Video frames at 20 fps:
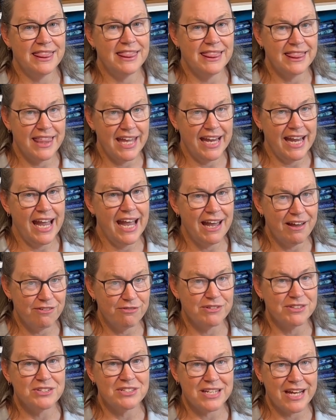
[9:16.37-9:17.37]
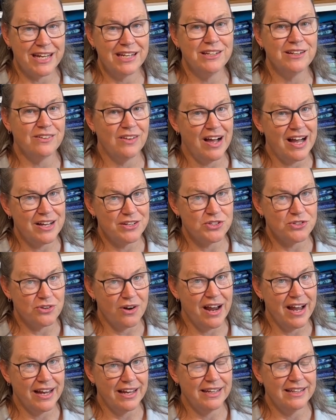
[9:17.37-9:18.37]
they have the stained glass
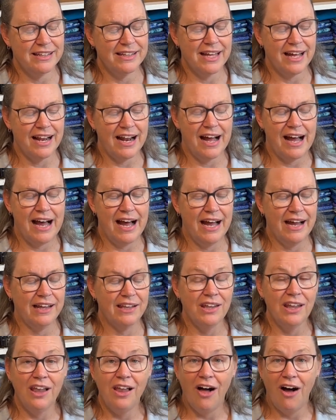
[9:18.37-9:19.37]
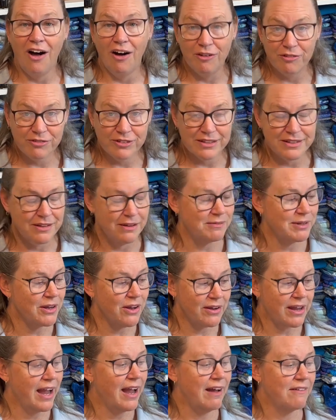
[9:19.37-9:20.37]
dragon that I loved. And I'm like,
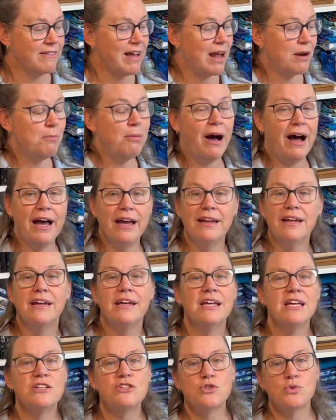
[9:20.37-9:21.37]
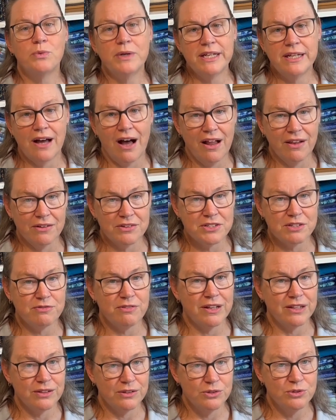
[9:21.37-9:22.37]
okay, I've got to buy it. It's $20. If
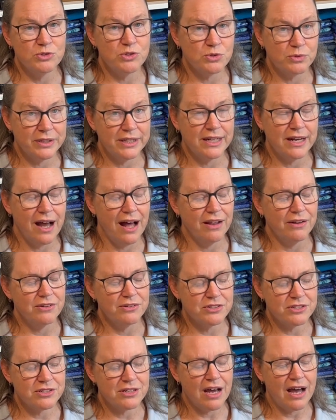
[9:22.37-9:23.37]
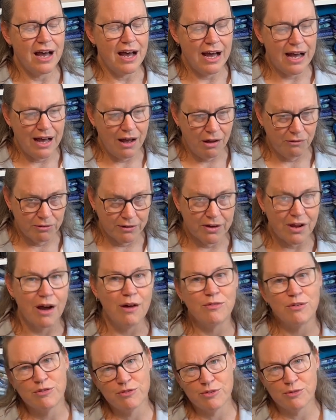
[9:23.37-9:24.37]
I lose $20, I'll
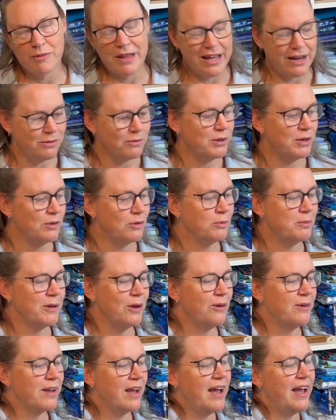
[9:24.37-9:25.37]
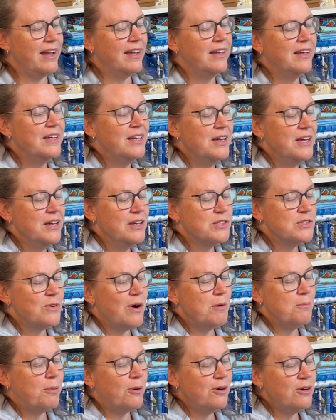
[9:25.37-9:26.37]
recover from that. It'll be okay. So
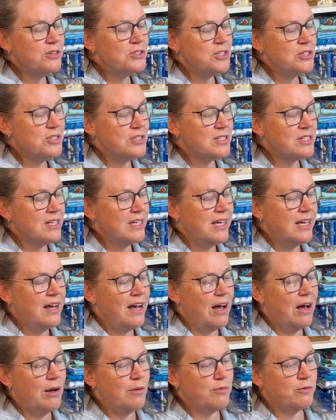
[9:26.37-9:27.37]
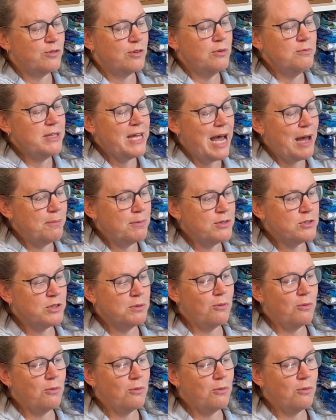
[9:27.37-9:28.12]
I purchased from Tapestry